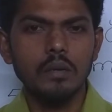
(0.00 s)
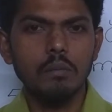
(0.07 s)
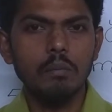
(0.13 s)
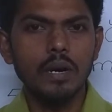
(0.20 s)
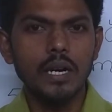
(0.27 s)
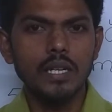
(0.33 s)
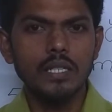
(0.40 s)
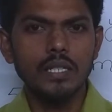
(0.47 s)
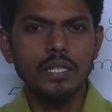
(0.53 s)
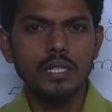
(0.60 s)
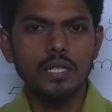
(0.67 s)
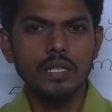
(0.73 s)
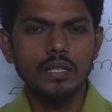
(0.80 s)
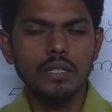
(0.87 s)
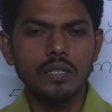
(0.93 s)
But
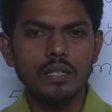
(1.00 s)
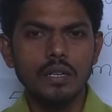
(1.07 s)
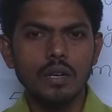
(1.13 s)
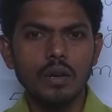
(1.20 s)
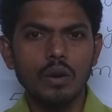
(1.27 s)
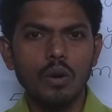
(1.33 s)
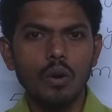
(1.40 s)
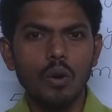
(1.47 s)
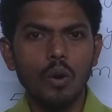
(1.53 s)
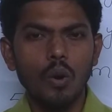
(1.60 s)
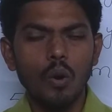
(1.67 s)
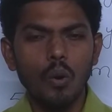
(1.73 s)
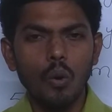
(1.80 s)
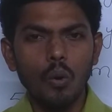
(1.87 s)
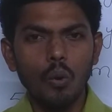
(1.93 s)

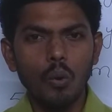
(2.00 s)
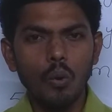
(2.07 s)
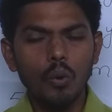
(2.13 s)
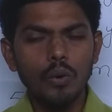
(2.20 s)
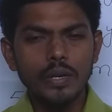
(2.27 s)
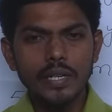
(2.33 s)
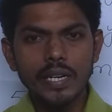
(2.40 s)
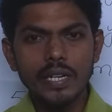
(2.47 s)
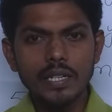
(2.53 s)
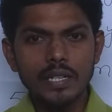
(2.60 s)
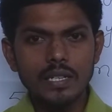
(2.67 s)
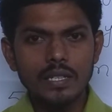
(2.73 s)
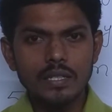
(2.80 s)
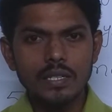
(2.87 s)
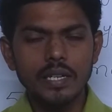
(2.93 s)
who
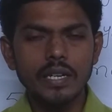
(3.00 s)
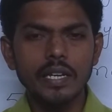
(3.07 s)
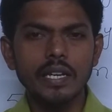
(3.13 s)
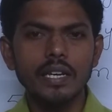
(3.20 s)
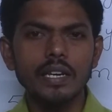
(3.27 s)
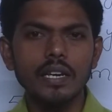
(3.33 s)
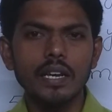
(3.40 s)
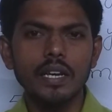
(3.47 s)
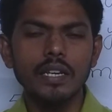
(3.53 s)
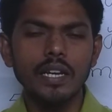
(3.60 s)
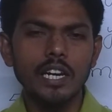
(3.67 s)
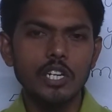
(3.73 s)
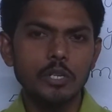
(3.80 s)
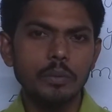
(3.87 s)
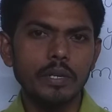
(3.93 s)
didn't study in
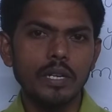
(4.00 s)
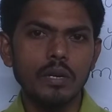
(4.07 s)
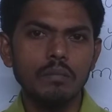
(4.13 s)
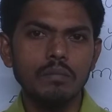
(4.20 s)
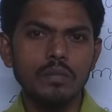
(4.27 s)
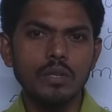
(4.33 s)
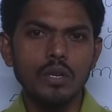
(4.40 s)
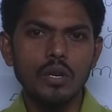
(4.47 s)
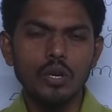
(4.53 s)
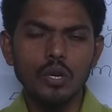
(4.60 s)
English medium,